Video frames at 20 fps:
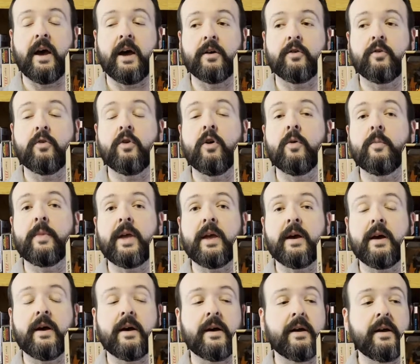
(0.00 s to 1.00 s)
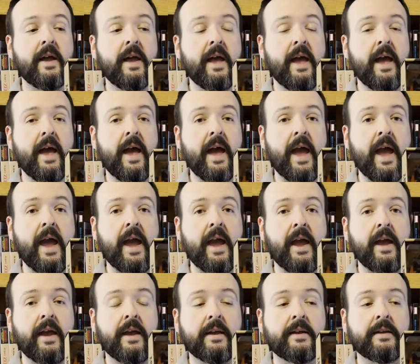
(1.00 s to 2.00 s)
Chromia
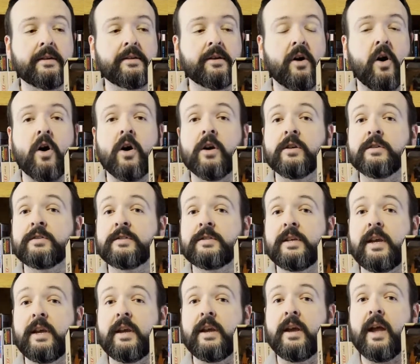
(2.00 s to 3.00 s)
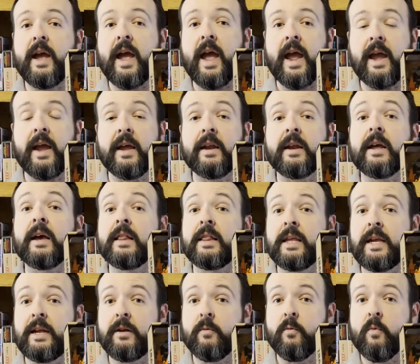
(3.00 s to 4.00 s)
and RC and
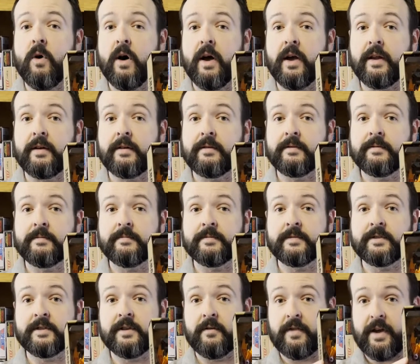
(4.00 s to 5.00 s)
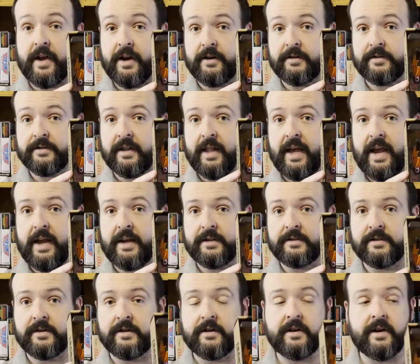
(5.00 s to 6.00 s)
Elita 1. So there's
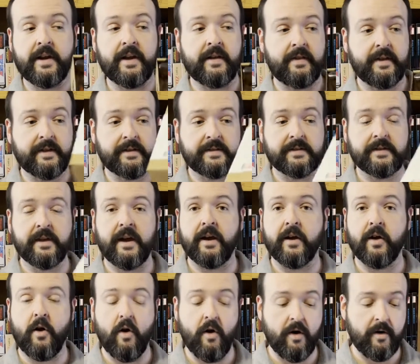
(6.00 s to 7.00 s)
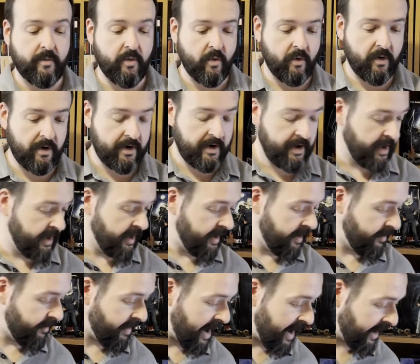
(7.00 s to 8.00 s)
Lancer in this cardboard
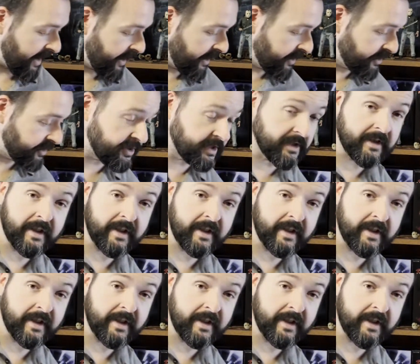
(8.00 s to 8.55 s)
packaged